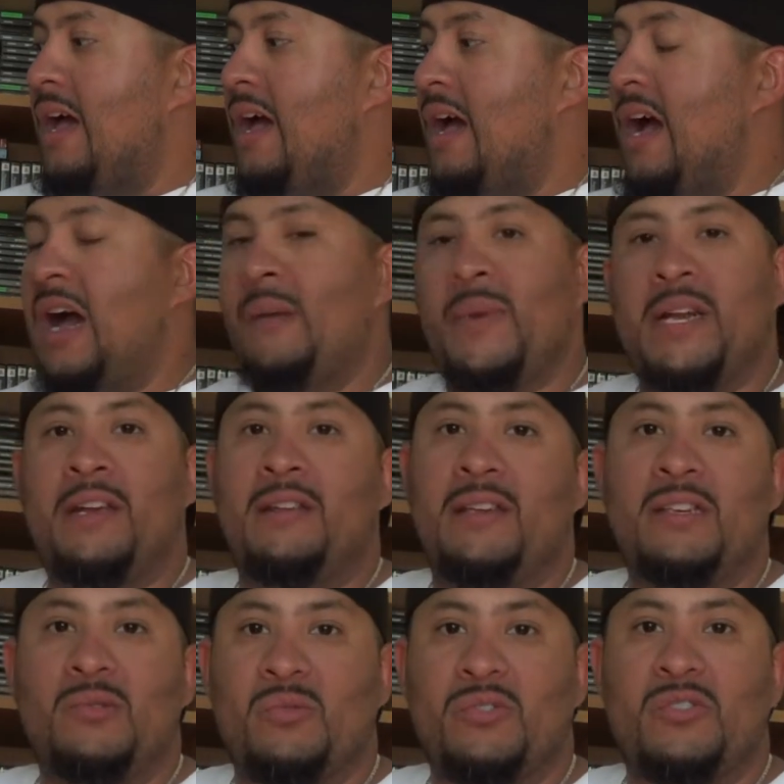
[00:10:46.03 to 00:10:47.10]
how many of
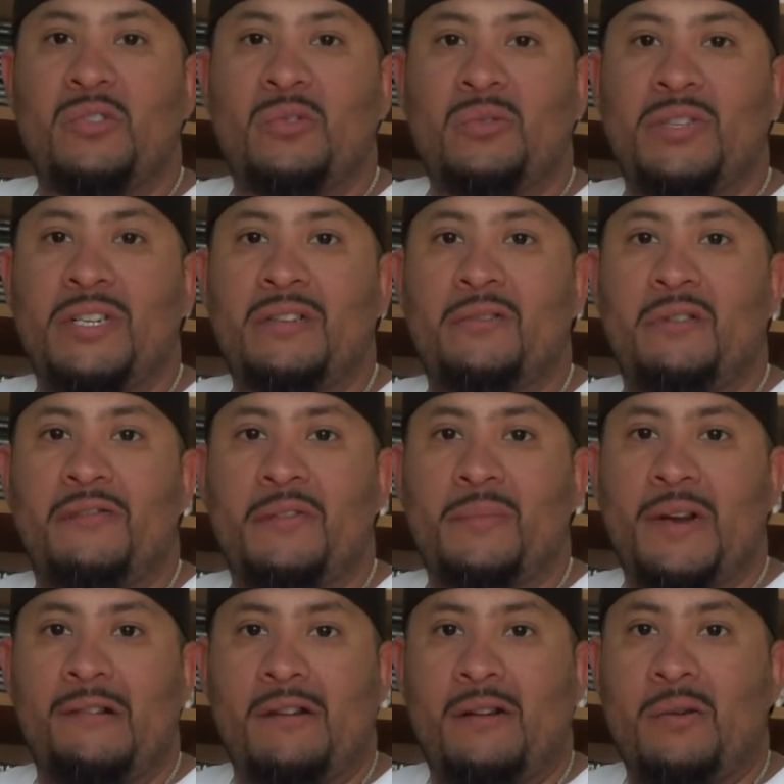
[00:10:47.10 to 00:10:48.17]
these were sold in North
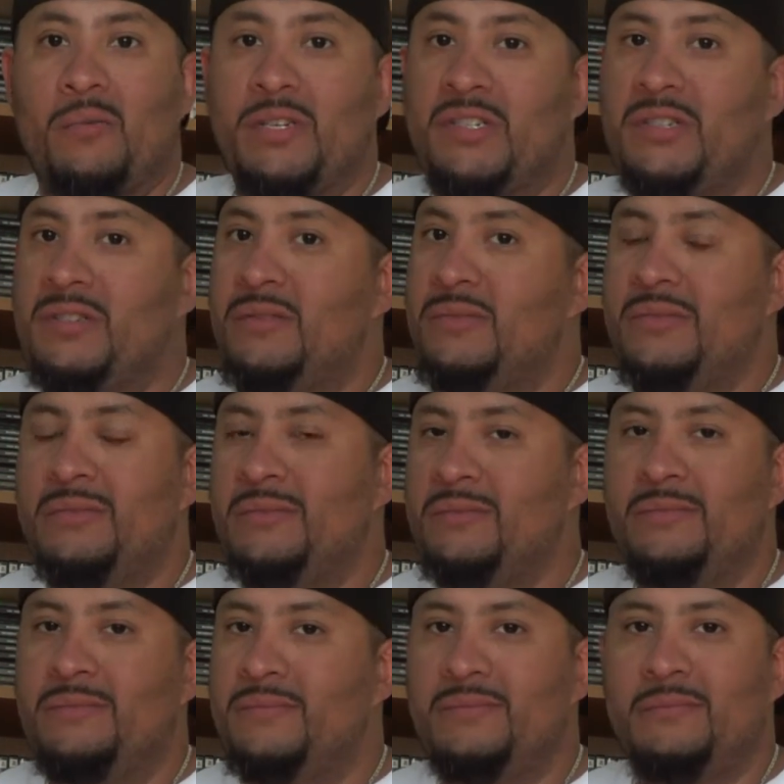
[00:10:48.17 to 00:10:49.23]
America, which
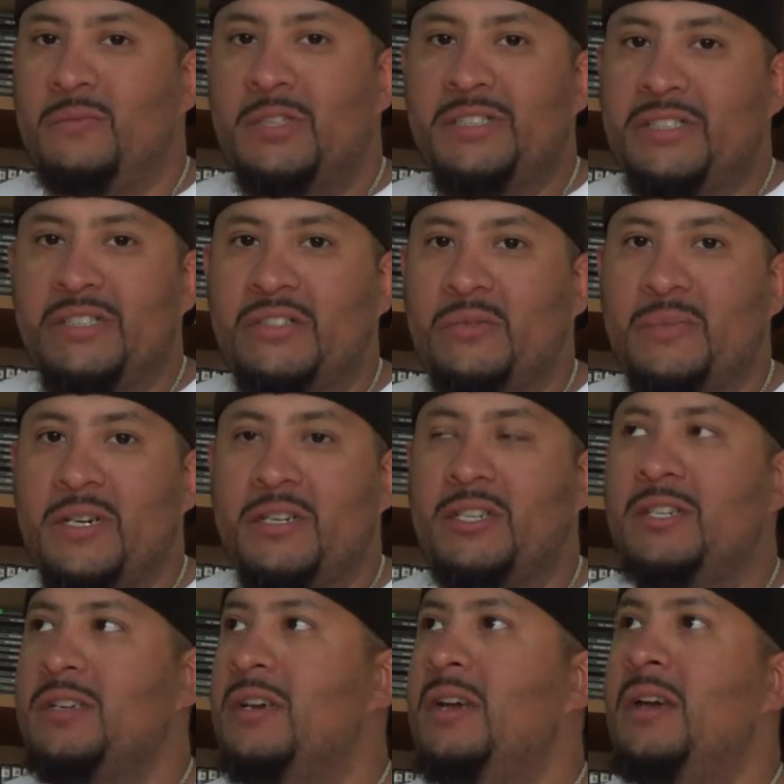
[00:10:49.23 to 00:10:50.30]
wasn't too
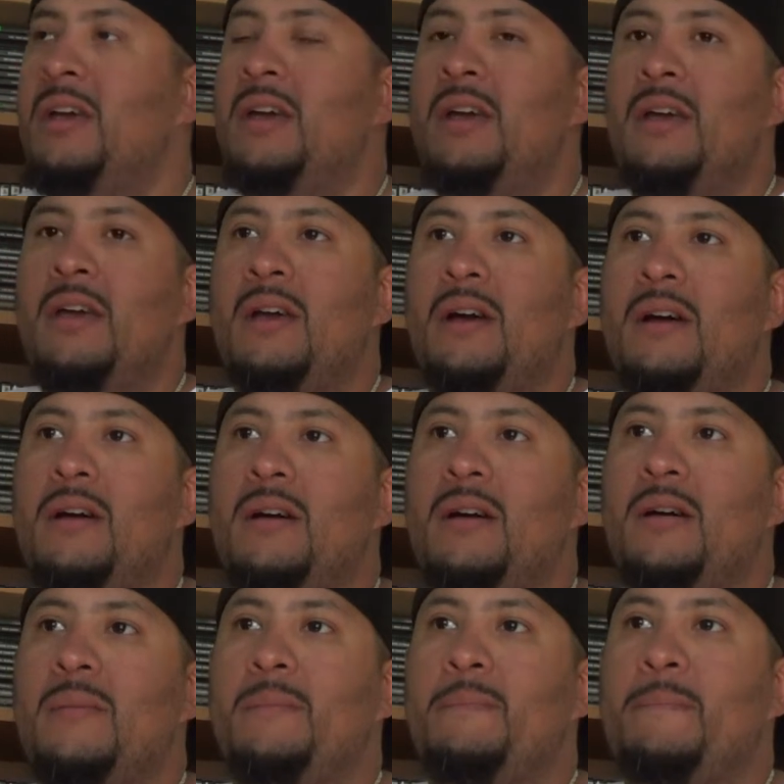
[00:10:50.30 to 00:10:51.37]
much.
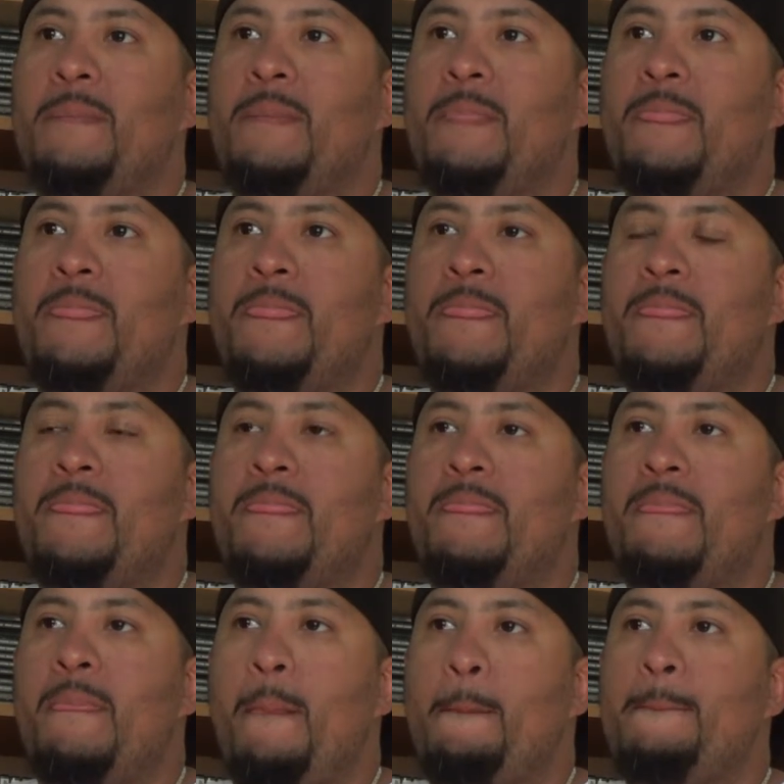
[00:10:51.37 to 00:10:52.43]
But
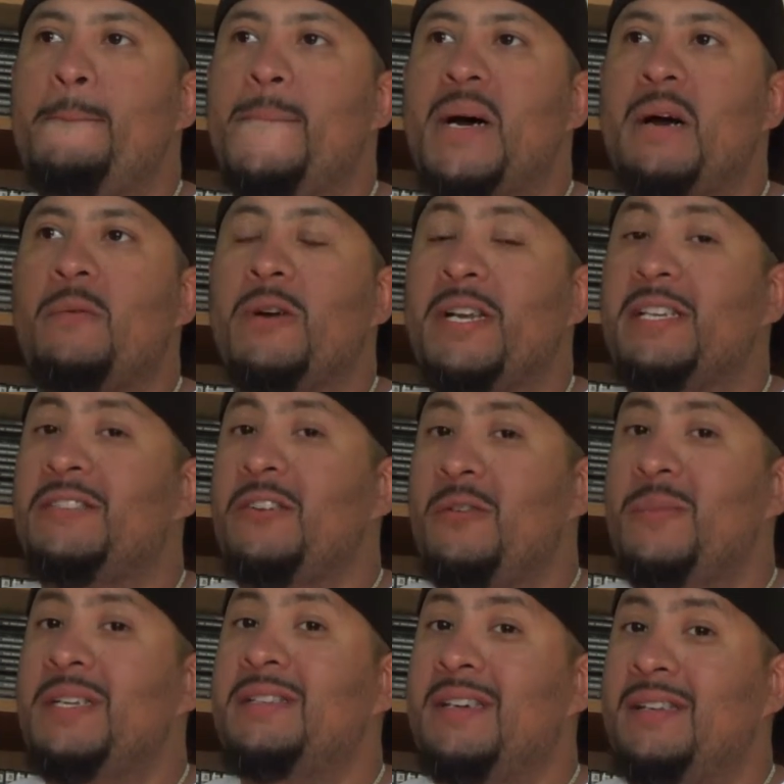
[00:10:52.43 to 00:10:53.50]
when he told
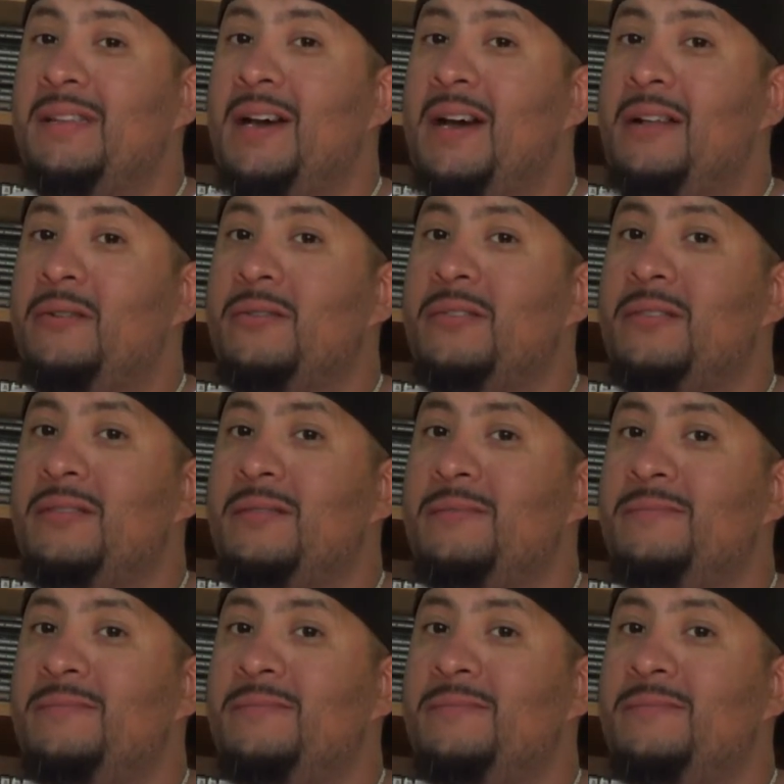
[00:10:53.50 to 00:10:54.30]
me $10,